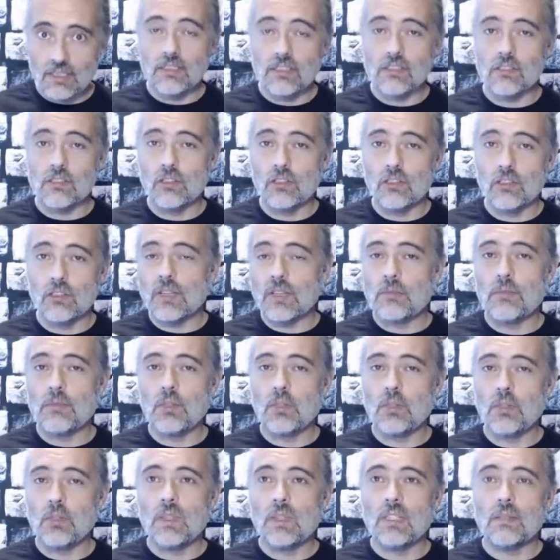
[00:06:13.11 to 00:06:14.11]
There's a lot of
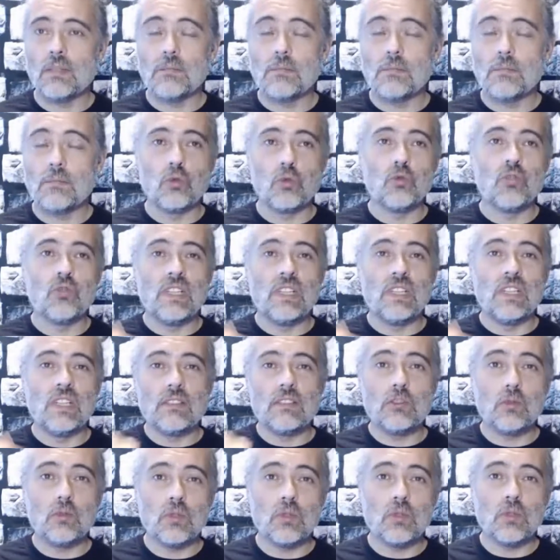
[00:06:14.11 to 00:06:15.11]
ambiguity and people read
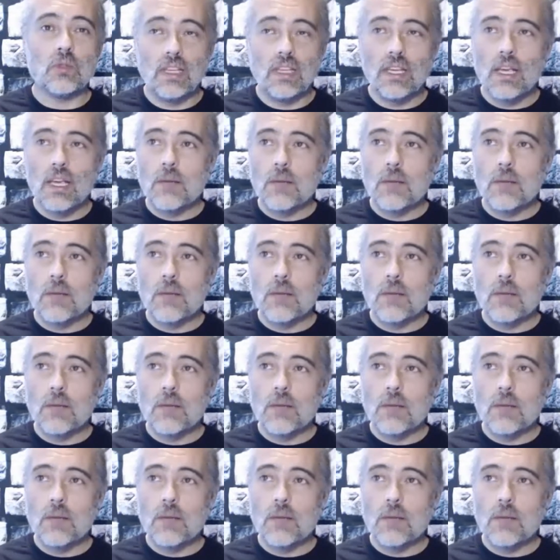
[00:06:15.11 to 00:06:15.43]
into it.